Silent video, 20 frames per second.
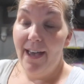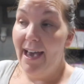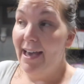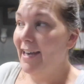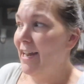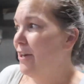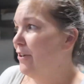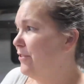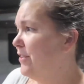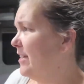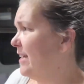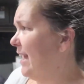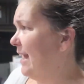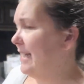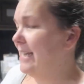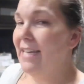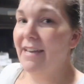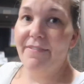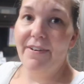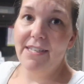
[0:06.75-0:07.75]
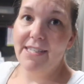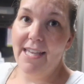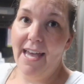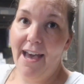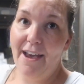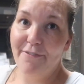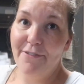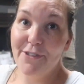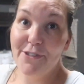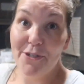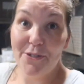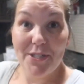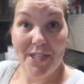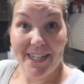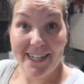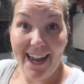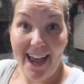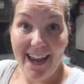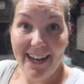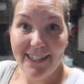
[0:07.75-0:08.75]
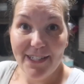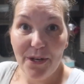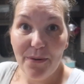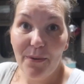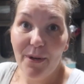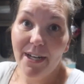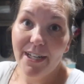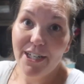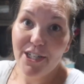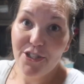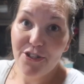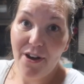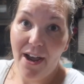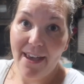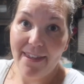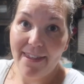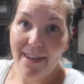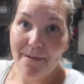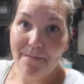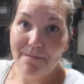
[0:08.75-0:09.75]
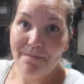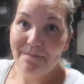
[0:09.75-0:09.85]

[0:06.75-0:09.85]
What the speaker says: And I don't think any of us have. So tonight, we're gonna try them.